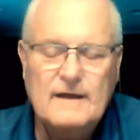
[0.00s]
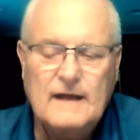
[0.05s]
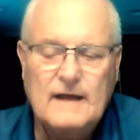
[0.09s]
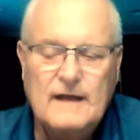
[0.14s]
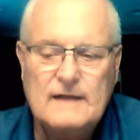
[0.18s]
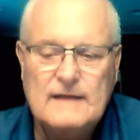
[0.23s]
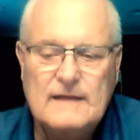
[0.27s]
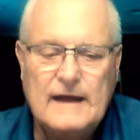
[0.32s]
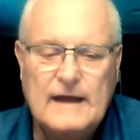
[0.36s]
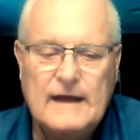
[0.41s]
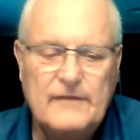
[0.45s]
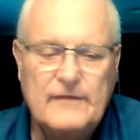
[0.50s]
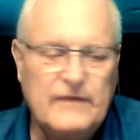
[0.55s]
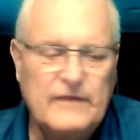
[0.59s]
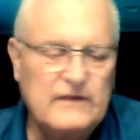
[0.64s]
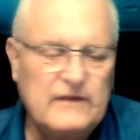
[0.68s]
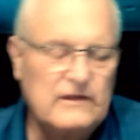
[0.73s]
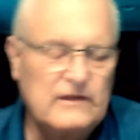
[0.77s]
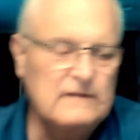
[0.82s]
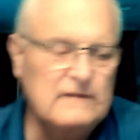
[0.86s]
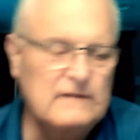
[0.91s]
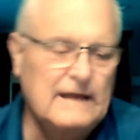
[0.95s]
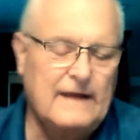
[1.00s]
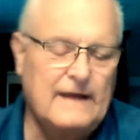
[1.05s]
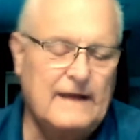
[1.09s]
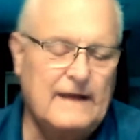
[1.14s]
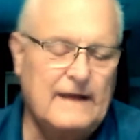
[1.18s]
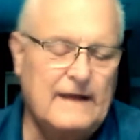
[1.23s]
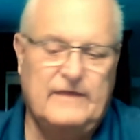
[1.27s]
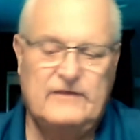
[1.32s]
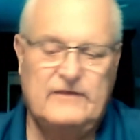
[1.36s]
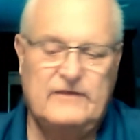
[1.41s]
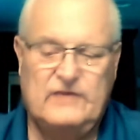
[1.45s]
A lot
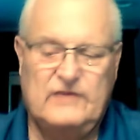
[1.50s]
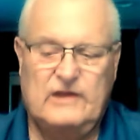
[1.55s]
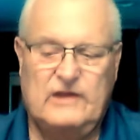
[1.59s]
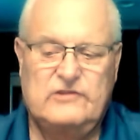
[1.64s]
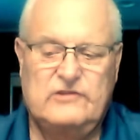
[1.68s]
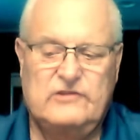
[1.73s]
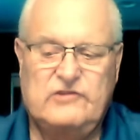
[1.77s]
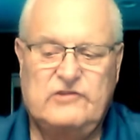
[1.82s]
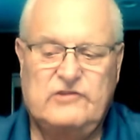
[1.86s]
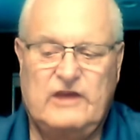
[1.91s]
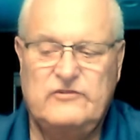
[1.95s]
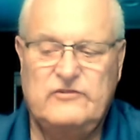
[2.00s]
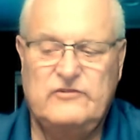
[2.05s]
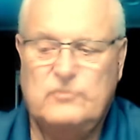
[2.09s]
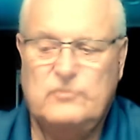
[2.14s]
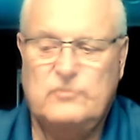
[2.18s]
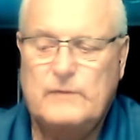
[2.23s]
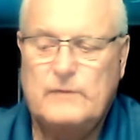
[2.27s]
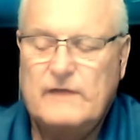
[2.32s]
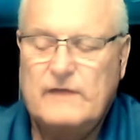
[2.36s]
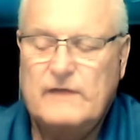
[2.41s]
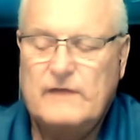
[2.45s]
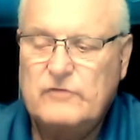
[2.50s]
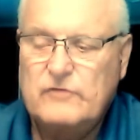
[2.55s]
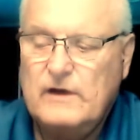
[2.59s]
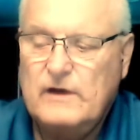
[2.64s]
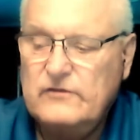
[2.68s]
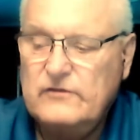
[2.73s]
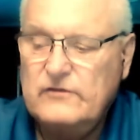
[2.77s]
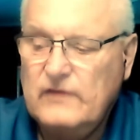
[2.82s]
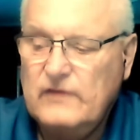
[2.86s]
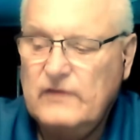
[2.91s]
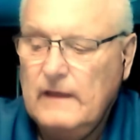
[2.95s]
of things changed or whatever
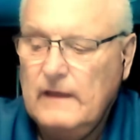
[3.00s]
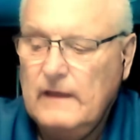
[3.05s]
else.